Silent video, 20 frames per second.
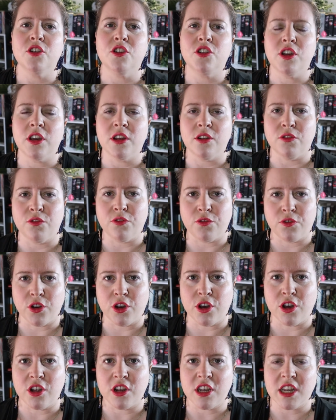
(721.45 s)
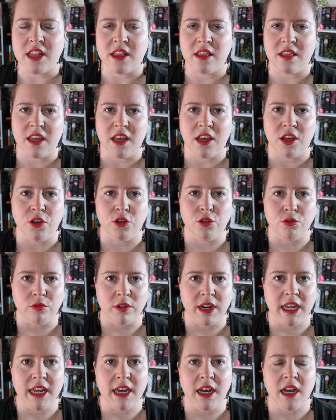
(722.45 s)
convert the
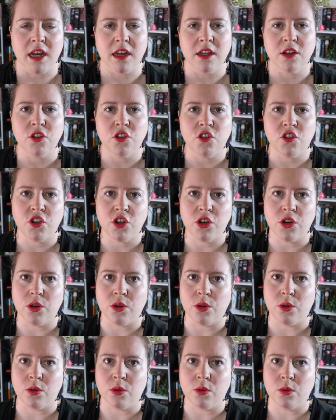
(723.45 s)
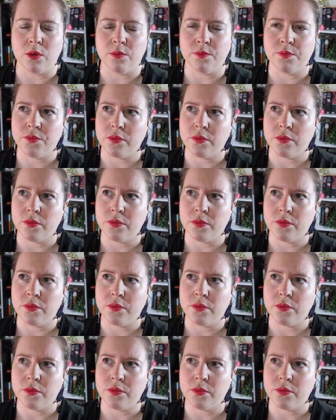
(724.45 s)
urea to